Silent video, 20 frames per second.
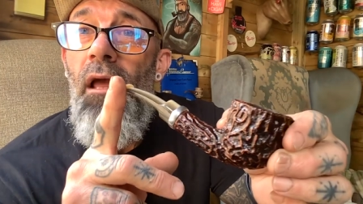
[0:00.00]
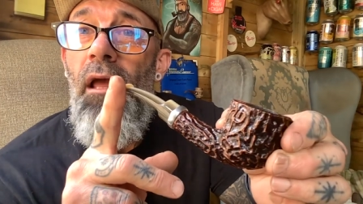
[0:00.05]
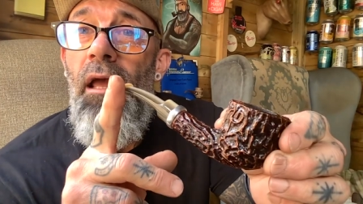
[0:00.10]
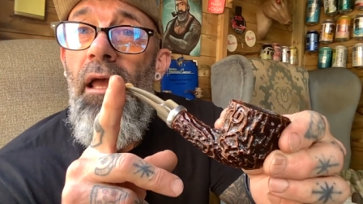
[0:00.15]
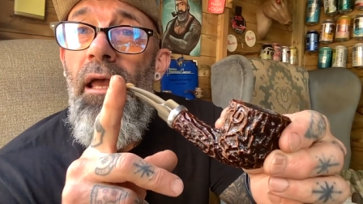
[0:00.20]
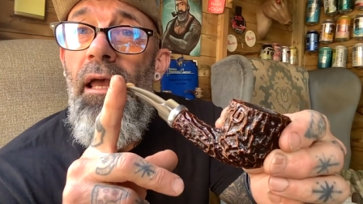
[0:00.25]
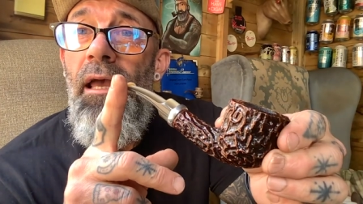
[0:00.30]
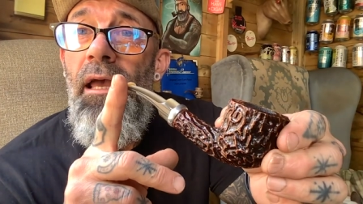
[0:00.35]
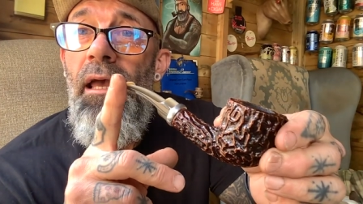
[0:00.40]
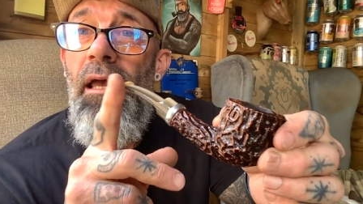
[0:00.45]

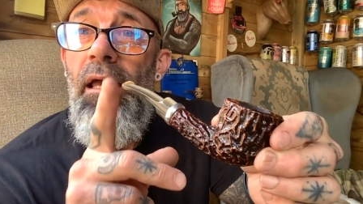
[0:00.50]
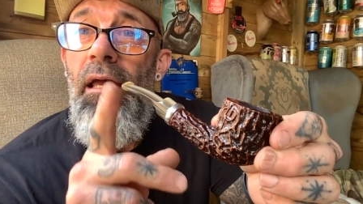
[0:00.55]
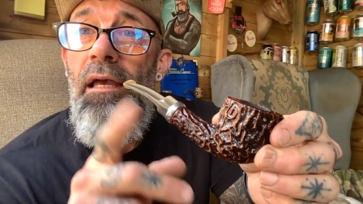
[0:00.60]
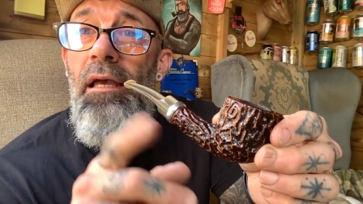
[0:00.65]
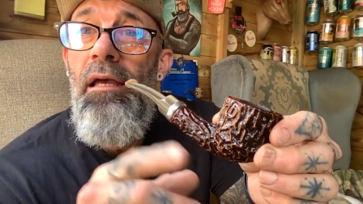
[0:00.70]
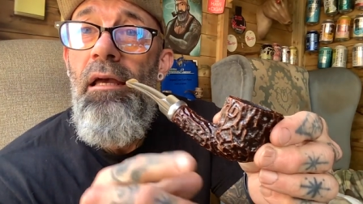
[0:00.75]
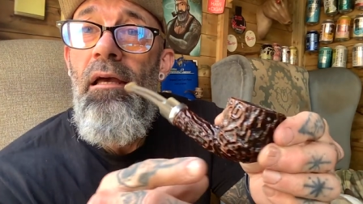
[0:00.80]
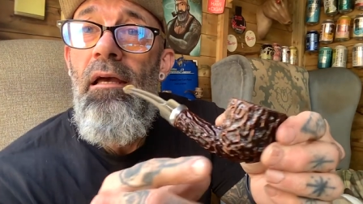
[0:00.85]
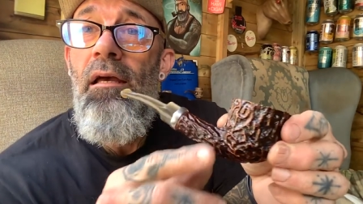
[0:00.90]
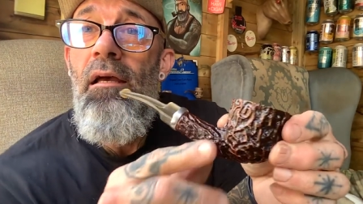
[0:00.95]
a
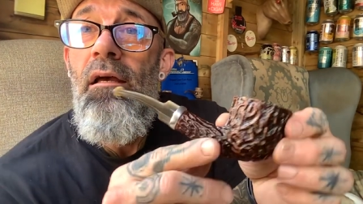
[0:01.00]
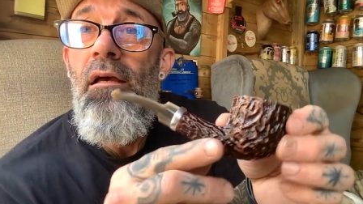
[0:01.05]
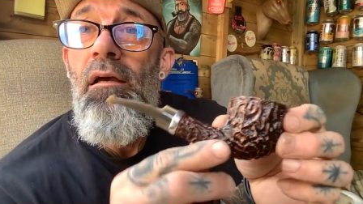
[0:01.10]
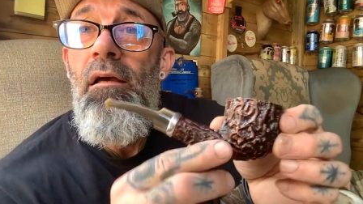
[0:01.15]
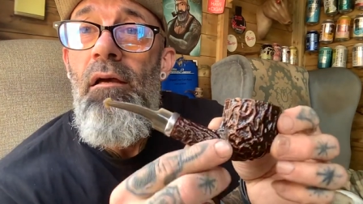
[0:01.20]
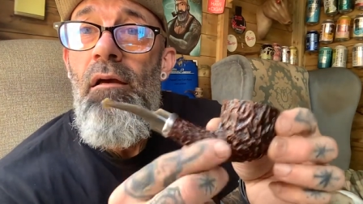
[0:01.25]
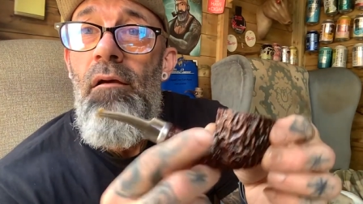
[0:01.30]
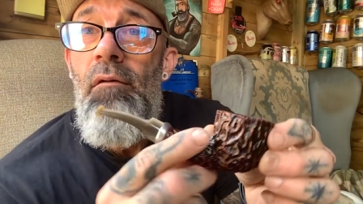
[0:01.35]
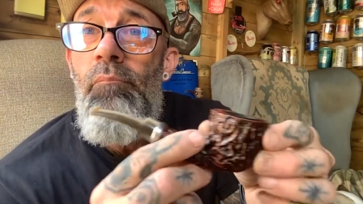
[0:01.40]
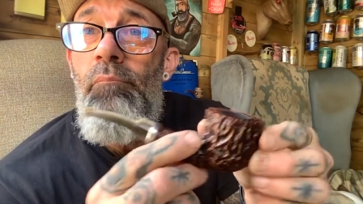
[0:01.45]

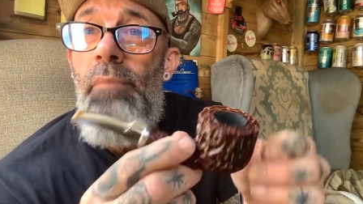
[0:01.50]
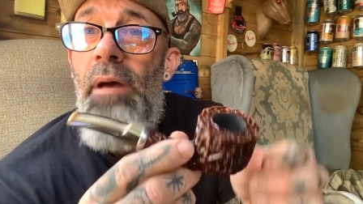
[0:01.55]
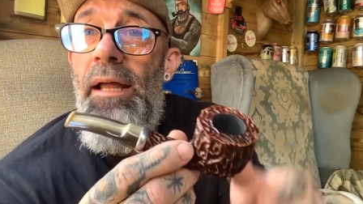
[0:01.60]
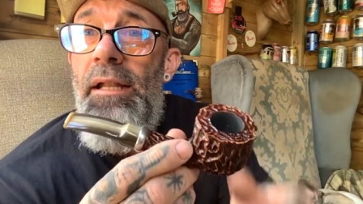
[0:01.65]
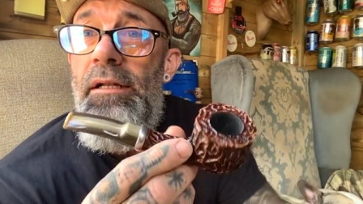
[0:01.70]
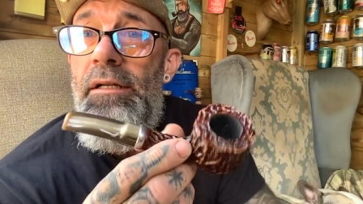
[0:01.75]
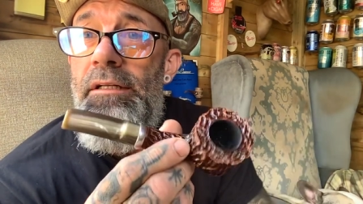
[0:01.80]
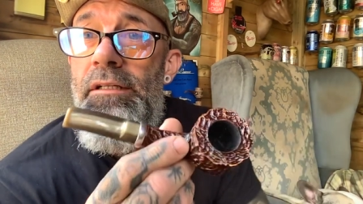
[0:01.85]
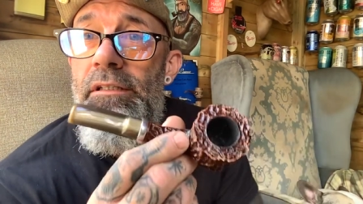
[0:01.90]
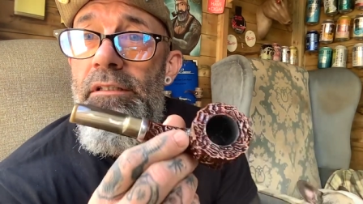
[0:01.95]

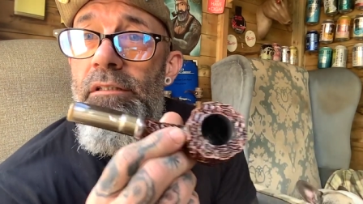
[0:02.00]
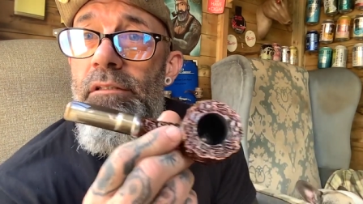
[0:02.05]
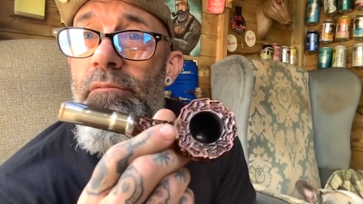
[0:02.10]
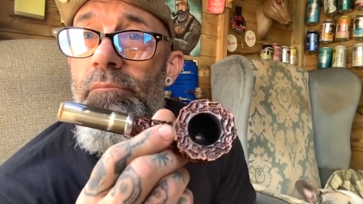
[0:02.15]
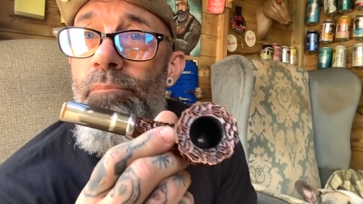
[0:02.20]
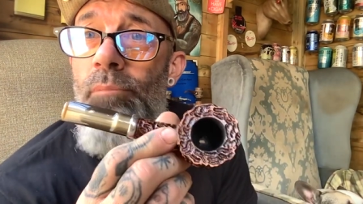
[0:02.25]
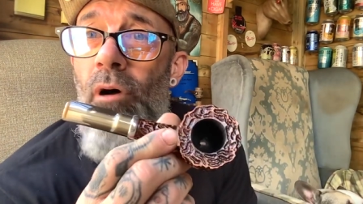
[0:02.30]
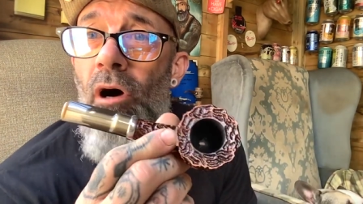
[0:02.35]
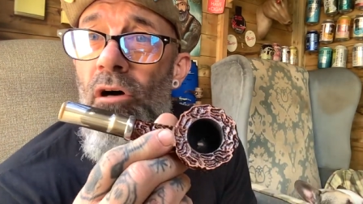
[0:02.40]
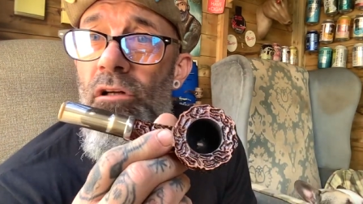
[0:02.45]
bent
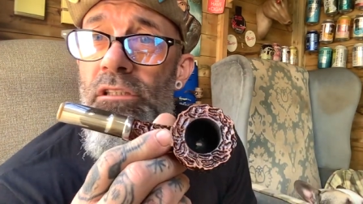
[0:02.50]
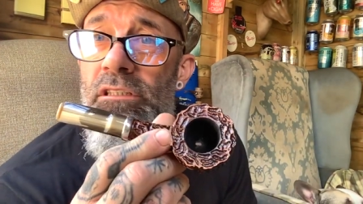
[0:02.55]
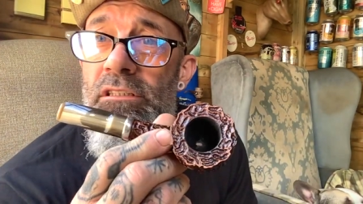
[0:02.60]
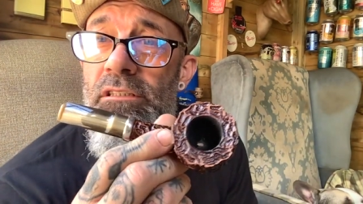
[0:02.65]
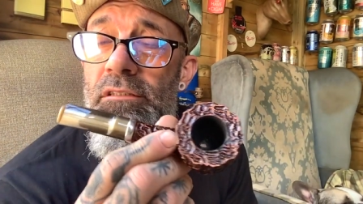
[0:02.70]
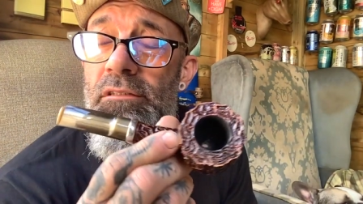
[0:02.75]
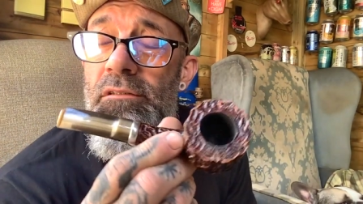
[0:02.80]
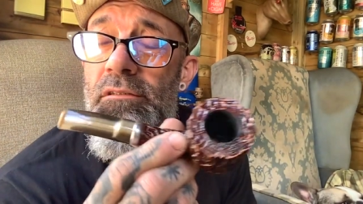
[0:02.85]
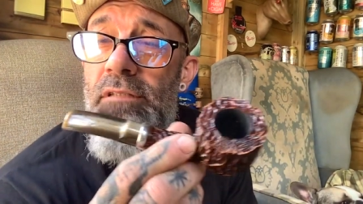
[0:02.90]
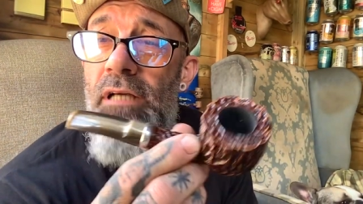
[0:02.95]
pot,
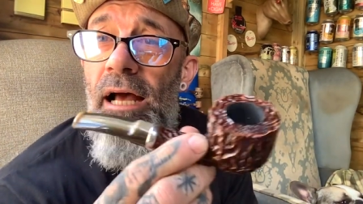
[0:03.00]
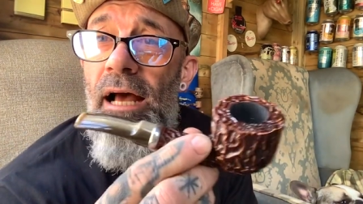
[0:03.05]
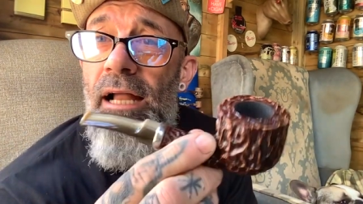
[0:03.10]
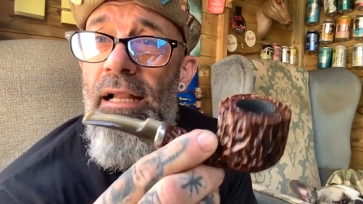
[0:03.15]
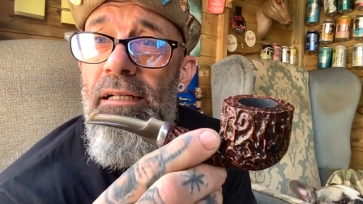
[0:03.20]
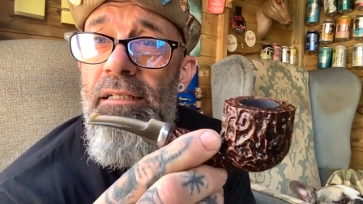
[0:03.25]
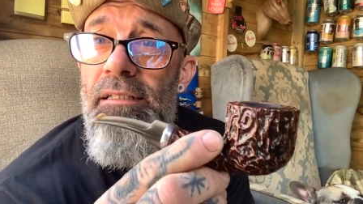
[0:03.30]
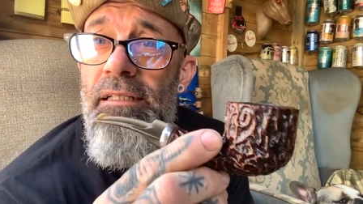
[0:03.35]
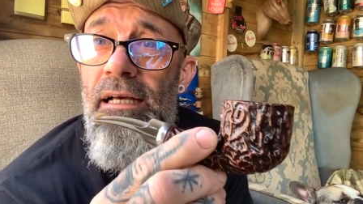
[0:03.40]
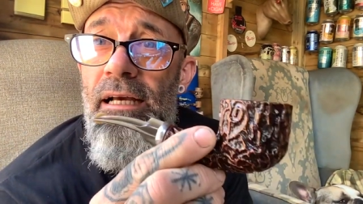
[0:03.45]

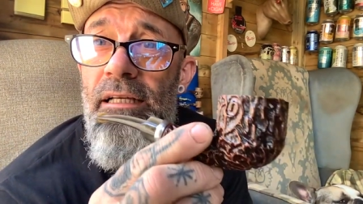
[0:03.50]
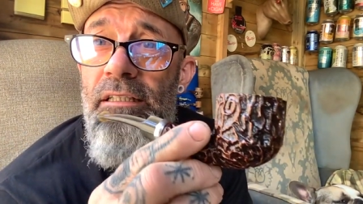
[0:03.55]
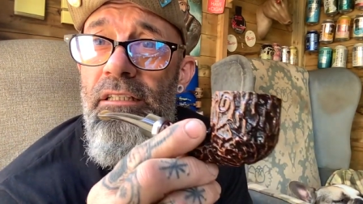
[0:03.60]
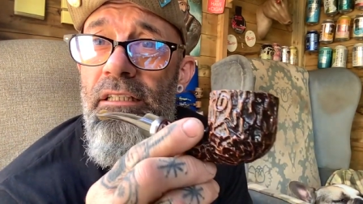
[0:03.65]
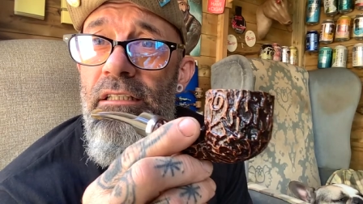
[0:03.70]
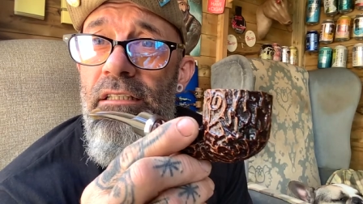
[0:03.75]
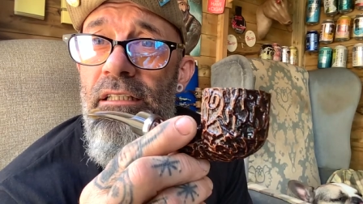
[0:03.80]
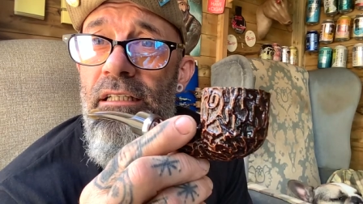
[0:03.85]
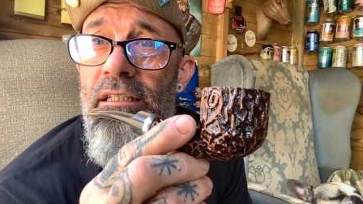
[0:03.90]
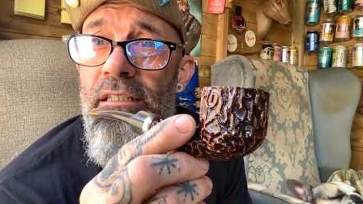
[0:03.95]
and as you
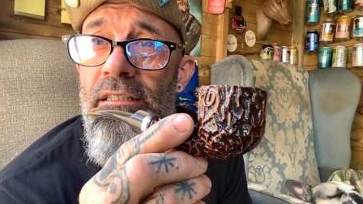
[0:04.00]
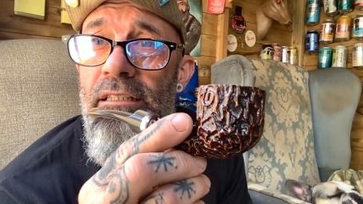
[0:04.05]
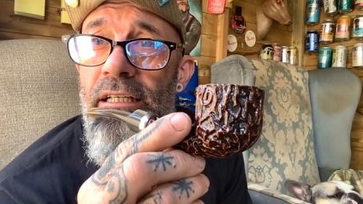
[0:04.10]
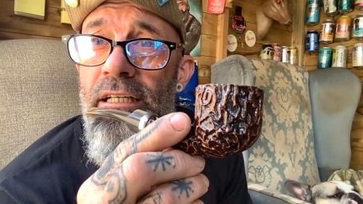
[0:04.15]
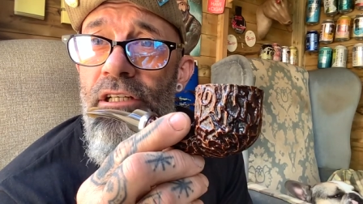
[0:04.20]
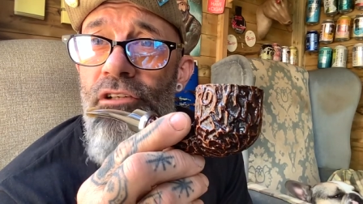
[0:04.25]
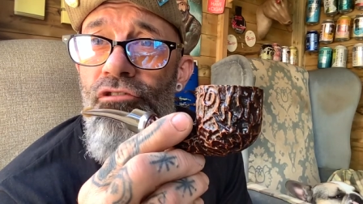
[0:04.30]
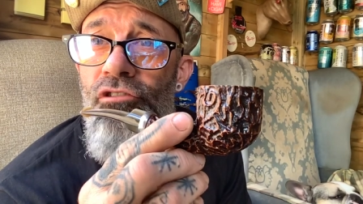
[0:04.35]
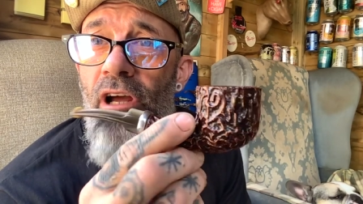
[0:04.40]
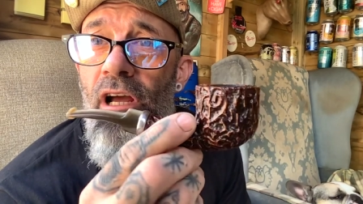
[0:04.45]
can see
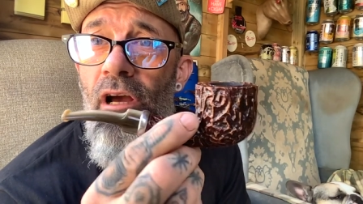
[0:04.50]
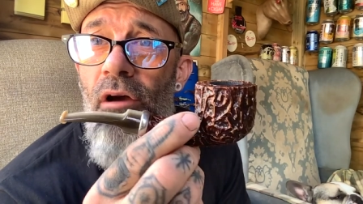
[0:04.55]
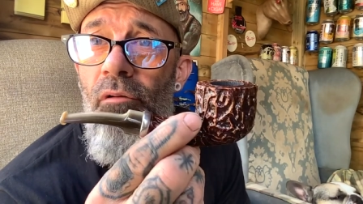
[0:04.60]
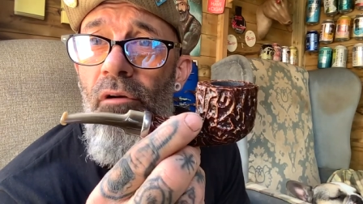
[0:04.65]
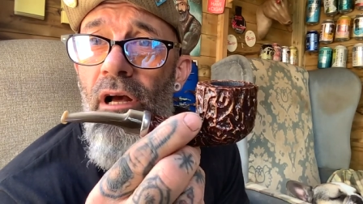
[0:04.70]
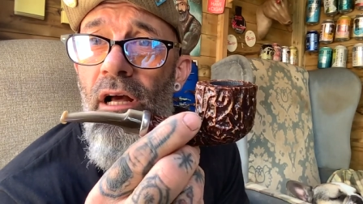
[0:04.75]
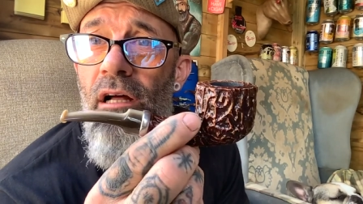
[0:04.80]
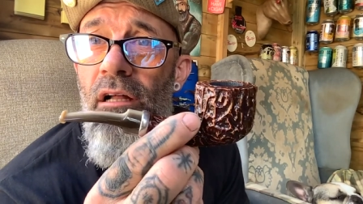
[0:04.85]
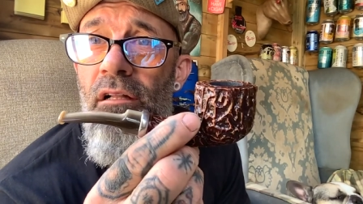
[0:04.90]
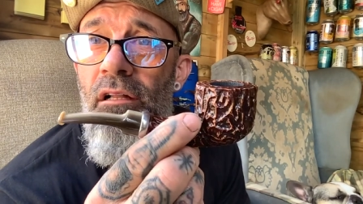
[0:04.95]
straight
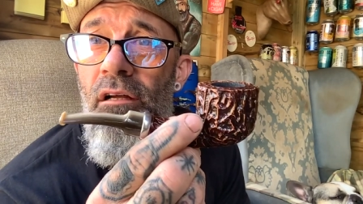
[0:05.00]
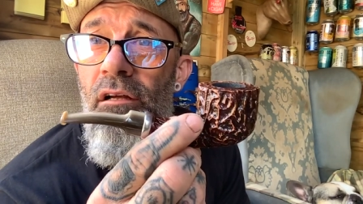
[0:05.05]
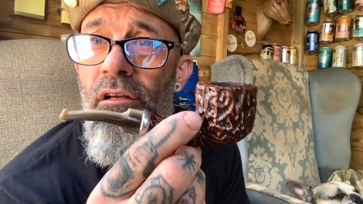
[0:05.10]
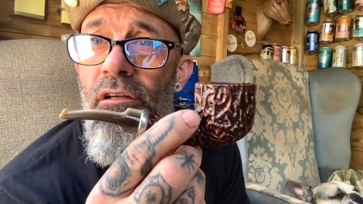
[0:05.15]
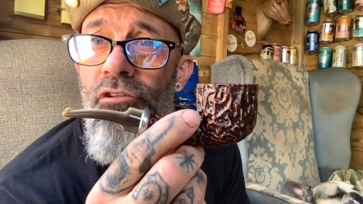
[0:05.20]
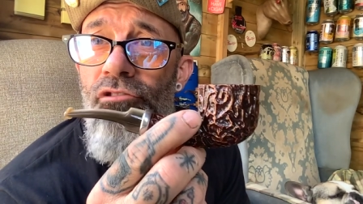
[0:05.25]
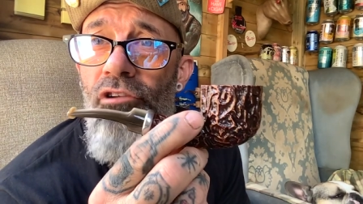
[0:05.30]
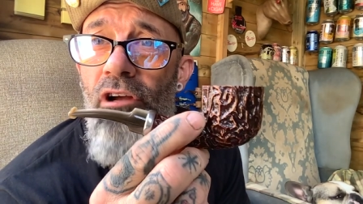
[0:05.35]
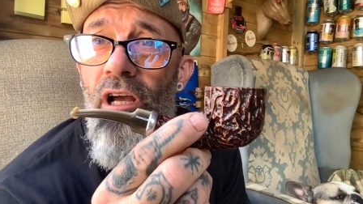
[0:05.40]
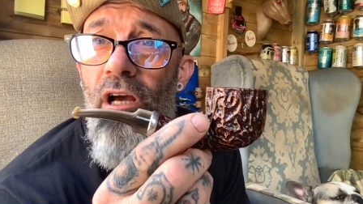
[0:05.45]
away,
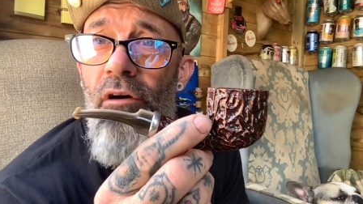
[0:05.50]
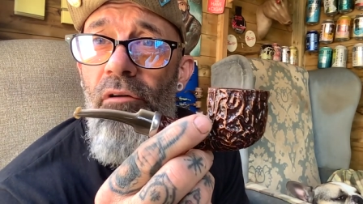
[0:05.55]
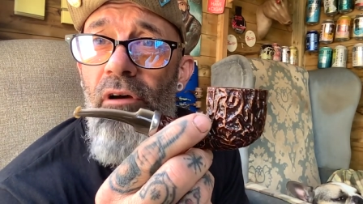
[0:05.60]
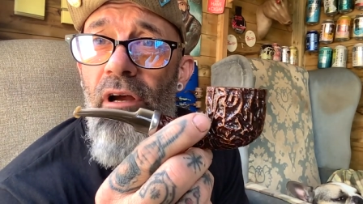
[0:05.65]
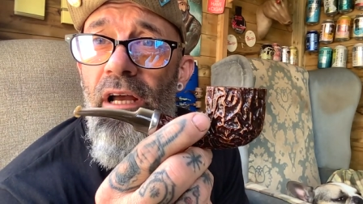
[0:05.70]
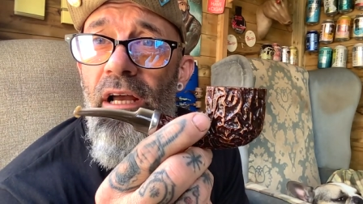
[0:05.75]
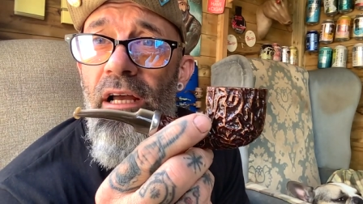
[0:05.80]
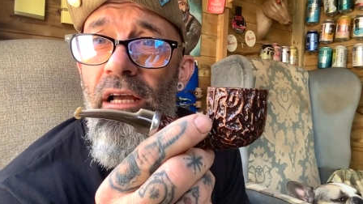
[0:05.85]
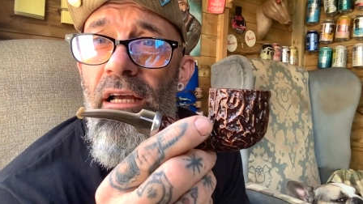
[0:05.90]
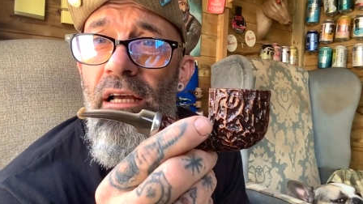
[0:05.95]
straight
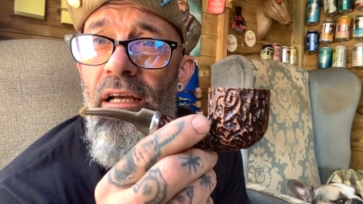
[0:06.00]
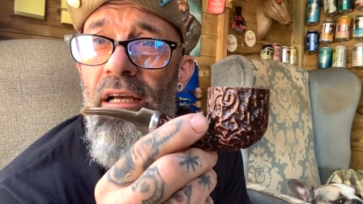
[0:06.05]
away,